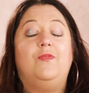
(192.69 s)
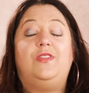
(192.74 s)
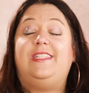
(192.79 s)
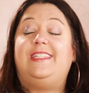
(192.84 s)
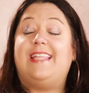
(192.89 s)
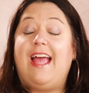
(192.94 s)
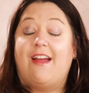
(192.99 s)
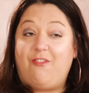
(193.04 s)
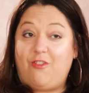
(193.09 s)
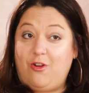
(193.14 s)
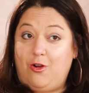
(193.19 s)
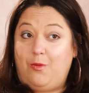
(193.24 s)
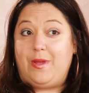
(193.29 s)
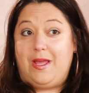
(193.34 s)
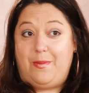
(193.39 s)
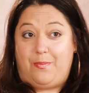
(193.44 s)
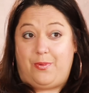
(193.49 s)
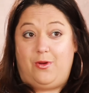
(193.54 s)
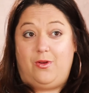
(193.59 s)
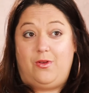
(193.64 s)
Several
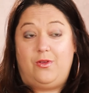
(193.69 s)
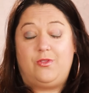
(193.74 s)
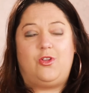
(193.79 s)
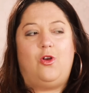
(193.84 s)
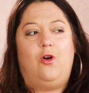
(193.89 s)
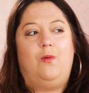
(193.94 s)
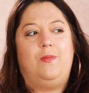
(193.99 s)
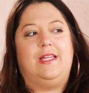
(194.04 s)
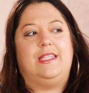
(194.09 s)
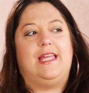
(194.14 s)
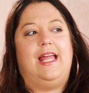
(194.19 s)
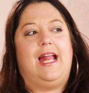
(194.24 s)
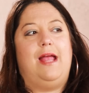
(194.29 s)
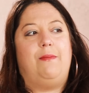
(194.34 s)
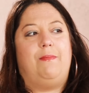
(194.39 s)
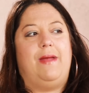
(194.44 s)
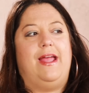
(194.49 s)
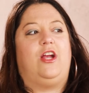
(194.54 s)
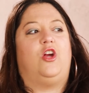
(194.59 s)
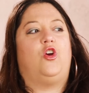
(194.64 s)
people told me that
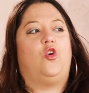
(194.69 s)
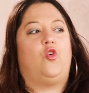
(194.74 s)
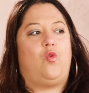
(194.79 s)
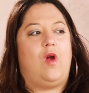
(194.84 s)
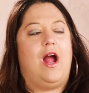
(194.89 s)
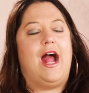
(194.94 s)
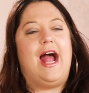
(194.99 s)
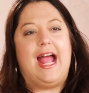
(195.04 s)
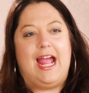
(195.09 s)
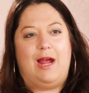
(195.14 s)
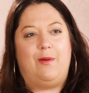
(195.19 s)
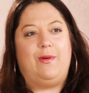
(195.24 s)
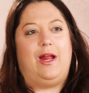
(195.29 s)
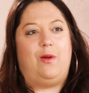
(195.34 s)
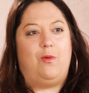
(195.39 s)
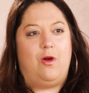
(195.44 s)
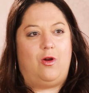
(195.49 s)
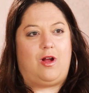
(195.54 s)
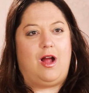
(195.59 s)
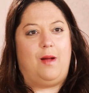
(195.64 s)
I might cry when
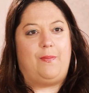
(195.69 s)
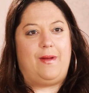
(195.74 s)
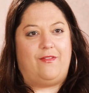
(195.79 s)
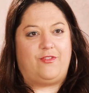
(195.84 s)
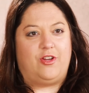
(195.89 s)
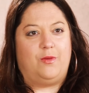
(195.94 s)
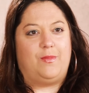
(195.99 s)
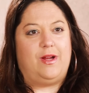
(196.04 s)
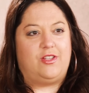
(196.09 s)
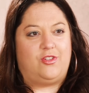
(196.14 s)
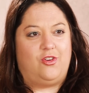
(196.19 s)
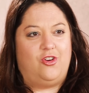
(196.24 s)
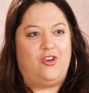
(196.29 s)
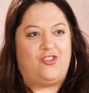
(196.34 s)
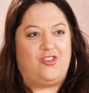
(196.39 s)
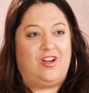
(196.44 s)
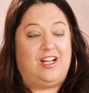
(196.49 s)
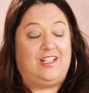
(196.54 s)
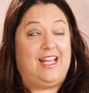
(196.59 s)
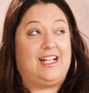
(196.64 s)
I woke up after my
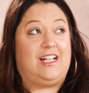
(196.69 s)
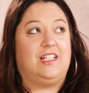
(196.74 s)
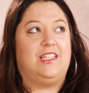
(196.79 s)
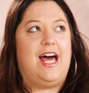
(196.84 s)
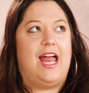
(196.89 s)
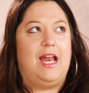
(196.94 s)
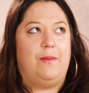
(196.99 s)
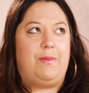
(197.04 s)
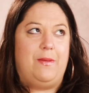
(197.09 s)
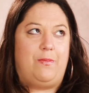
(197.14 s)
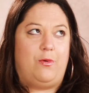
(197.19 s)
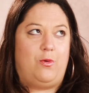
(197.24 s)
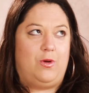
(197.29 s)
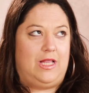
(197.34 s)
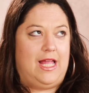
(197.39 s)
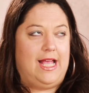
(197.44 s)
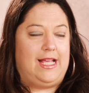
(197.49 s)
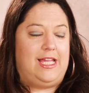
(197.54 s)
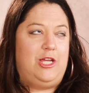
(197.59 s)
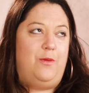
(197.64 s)
surgery. Like, a lot of people
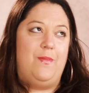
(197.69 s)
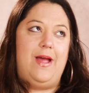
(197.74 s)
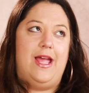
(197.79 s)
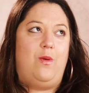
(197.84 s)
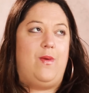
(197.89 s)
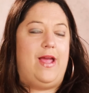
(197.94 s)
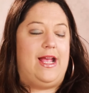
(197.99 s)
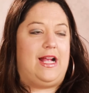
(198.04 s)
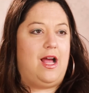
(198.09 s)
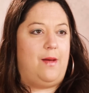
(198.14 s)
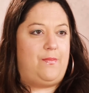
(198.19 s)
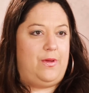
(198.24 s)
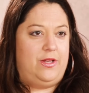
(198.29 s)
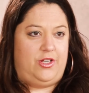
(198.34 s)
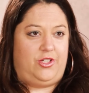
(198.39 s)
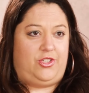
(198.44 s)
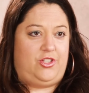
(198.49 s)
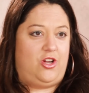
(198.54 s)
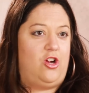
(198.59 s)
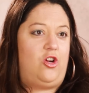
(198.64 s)
were like, you might wake up and
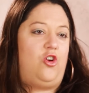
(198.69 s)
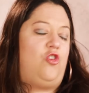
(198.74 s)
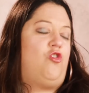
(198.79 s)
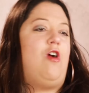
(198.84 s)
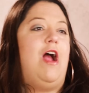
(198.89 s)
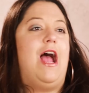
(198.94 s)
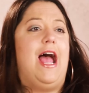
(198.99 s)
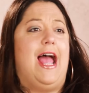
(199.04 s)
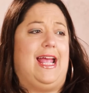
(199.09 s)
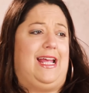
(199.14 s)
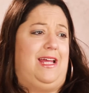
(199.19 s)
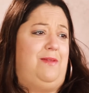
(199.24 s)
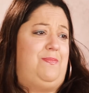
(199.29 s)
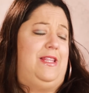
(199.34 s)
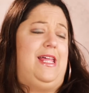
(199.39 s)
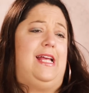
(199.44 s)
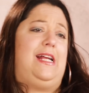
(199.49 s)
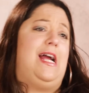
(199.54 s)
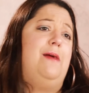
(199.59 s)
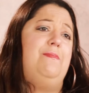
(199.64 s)
just start crying and
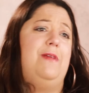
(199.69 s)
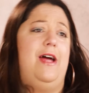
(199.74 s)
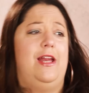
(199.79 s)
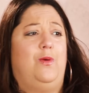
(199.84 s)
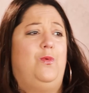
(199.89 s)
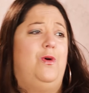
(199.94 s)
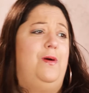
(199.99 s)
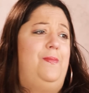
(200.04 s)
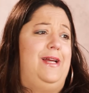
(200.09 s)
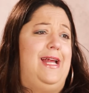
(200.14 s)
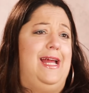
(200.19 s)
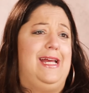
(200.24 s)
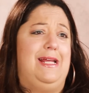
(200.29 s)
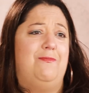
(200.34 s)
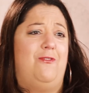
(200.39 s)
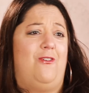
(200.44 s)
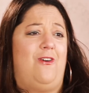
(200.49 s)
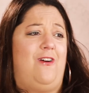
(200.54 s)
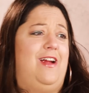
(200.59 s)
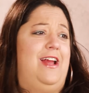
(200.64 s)
be like, I'm not a woman
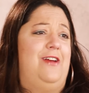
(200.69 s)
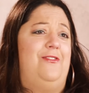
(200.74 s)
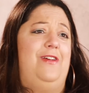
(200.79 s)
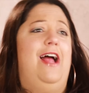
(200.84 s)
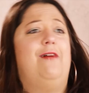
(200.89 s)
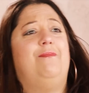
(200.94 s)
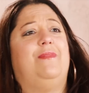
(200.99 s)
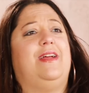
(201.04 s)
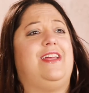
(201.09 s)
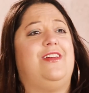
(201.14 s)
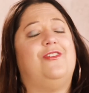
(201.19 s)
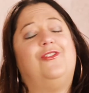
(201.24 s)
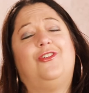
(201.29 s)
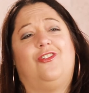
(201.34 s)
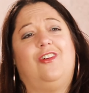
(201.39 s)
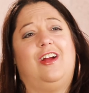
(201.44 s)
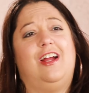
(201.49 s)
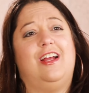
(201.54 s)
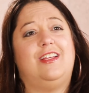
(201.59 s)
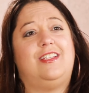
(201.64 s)
anymore, I don't have my
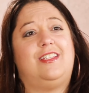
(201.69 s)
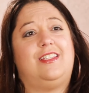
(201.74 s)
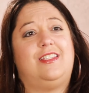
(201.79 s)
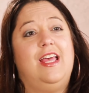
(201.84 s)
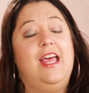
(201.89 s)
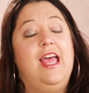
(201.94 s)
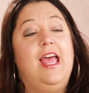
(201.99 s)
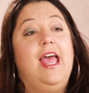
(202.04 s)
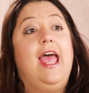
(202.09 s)
uterus.